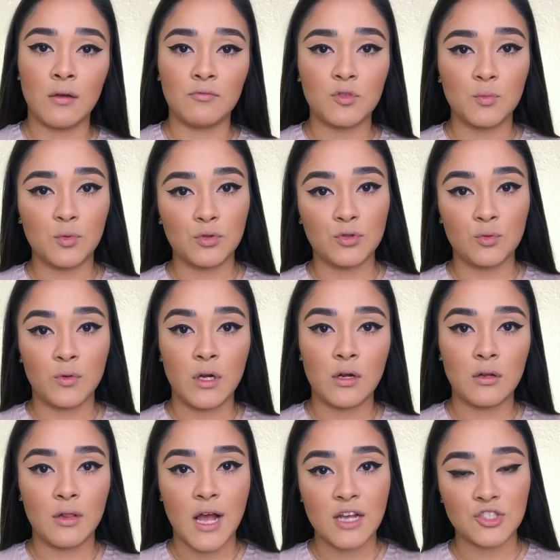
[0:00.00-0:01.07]
comfortable doing
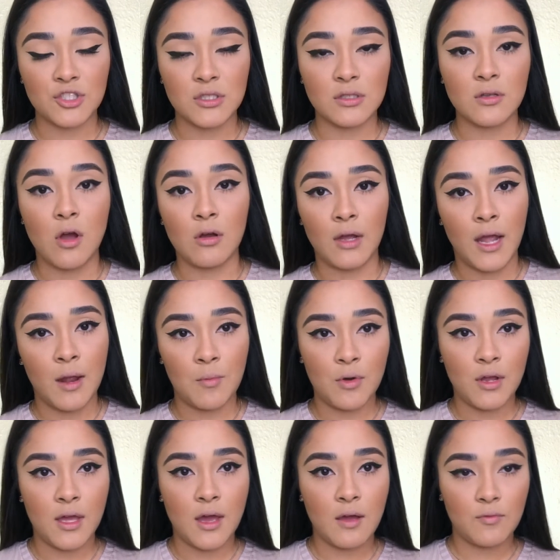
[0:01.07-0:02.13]
her lashes on
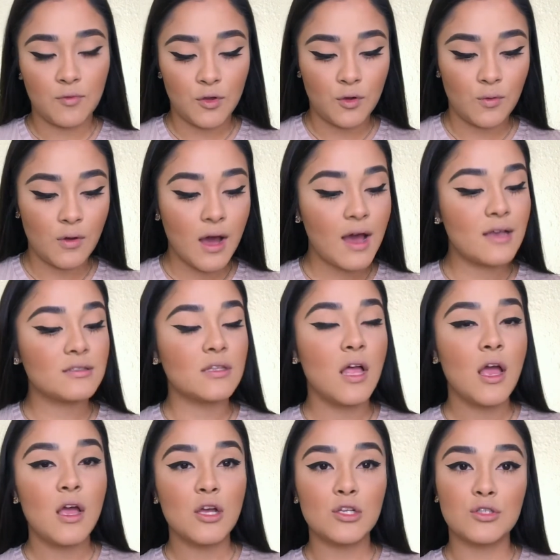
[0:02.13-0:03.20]
camera yet for you guys.
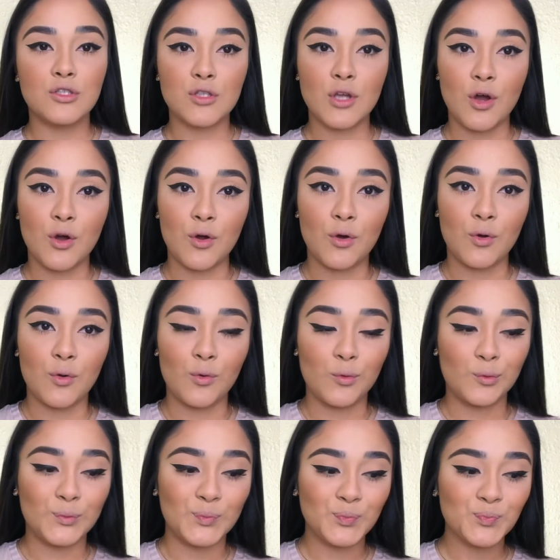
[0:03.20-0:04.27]
So
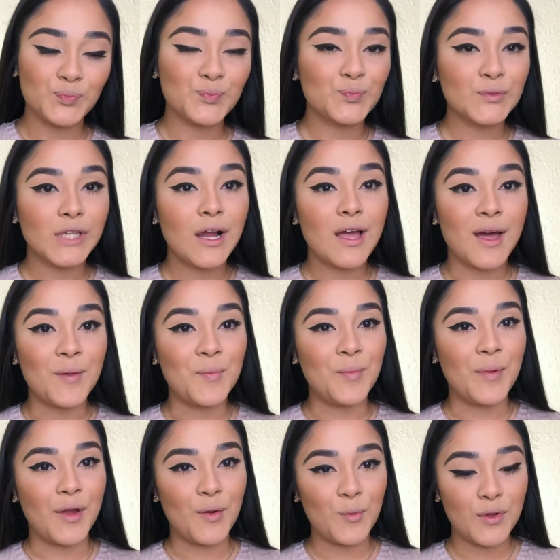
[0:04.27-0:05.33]

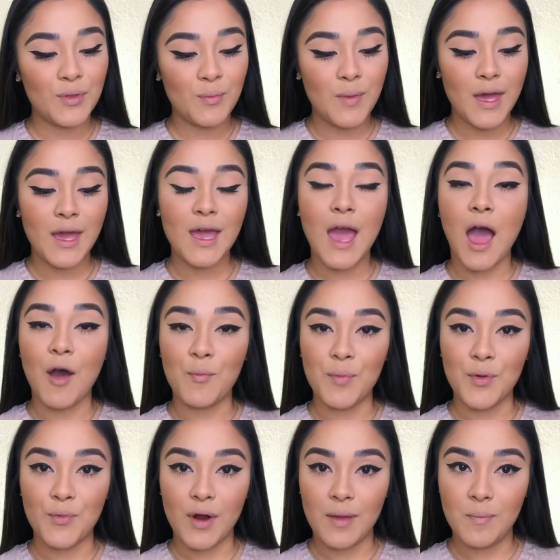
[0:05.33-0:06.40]
bear with me, I'll
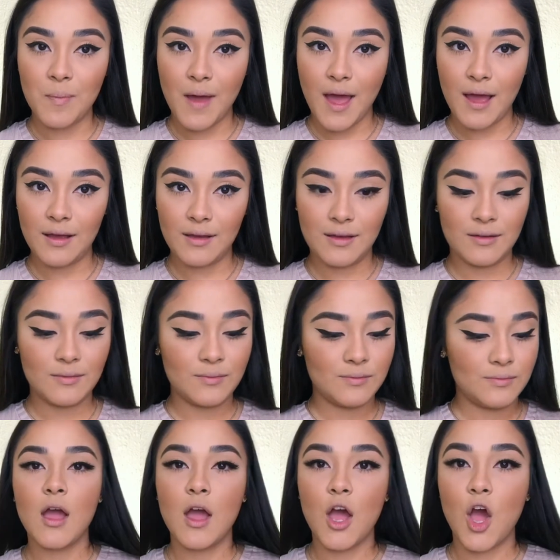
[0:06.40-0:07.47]
be right back.
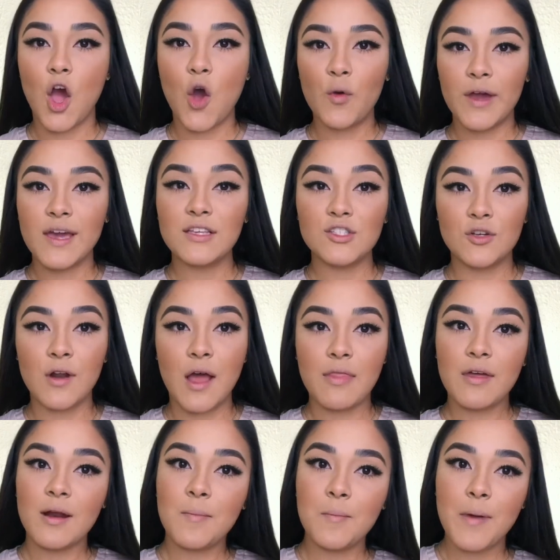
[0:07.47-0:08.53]
Okay, so now
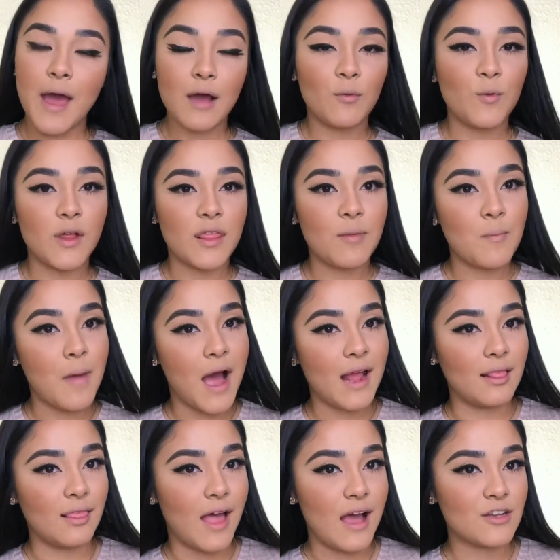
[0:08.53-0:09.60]
that I'm back with
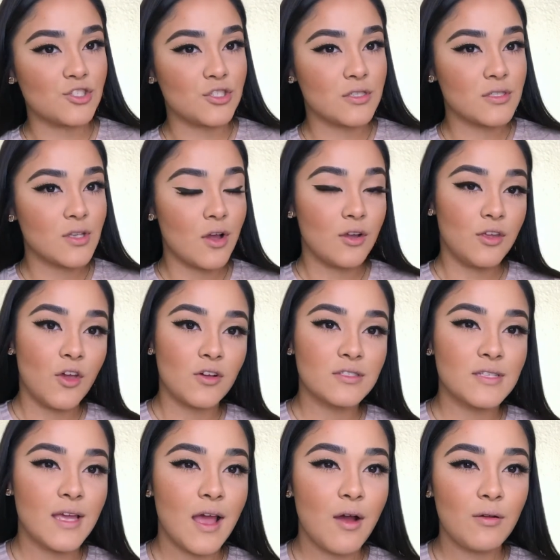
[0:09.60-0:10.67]
my lashes on, y'all
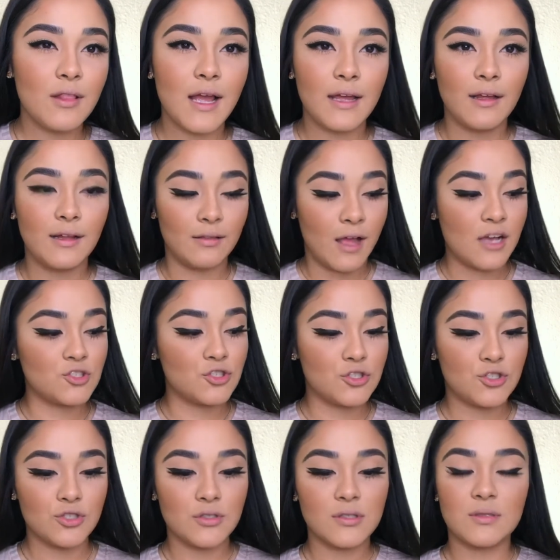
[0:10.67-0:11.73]
see how like
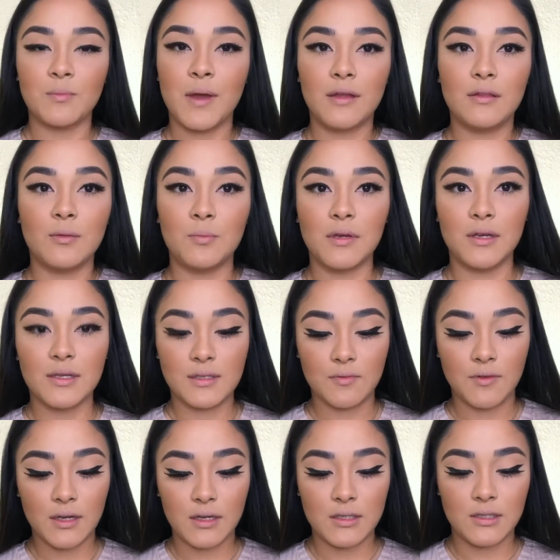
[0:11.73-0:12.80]
lashes just make the biggest
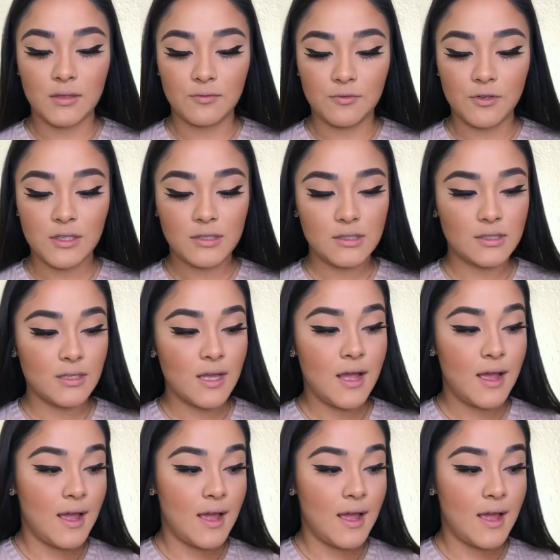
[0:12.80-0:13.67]
fucking difference?